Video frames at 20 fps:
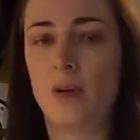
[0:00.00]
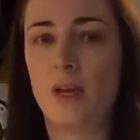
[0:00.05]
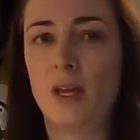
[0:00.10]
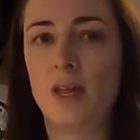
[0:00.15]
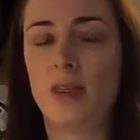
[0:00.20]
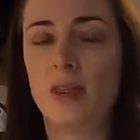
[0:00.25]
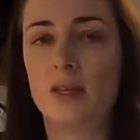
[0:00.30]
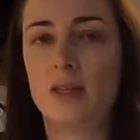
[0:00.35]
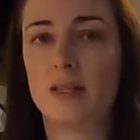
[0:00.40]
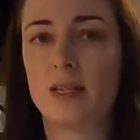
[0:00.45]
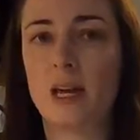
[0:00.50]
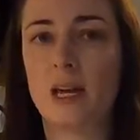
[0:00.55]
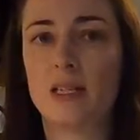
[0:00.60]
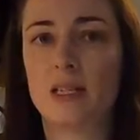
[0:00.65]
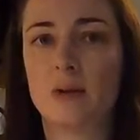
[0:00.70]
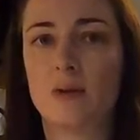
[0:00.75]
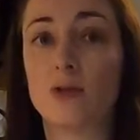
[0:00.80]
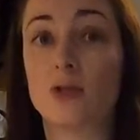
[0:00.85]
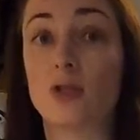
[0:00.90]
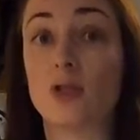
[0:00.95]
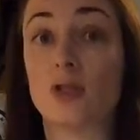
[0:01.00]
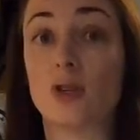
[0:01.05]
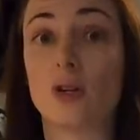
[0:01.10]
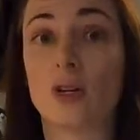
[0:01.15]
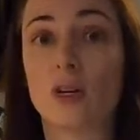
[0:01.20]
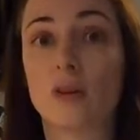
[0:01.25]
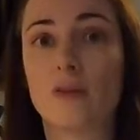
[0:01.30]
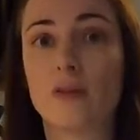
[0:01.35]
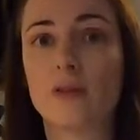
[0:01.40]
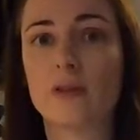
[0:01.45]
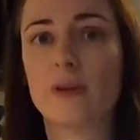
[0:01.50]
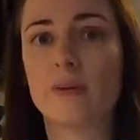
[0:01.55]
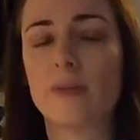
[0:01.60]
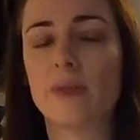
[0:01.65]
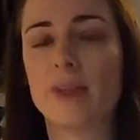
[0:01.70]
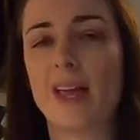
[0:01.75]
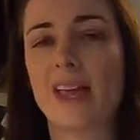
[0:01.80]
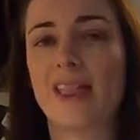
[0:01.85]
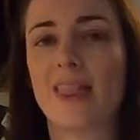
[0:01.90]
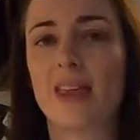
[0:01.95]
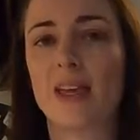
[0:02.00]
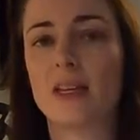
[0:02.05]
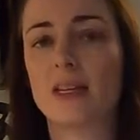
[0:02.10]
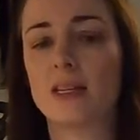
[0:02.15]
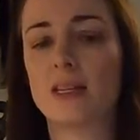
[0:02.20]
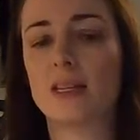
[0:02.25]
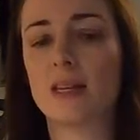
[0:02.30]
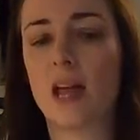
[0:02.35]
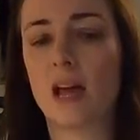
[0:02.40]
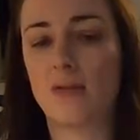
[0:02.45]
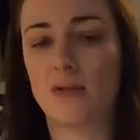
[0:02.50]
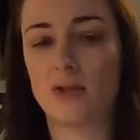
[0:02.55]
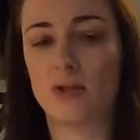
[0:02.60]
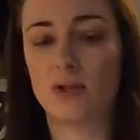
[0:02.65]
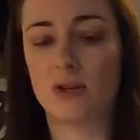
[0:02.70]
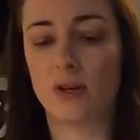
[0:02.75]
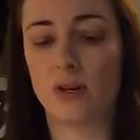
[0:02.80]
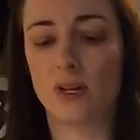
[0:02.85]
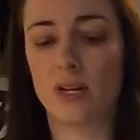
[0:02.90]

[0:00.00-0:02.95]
In this case, I was just looking for something that didn't have a strong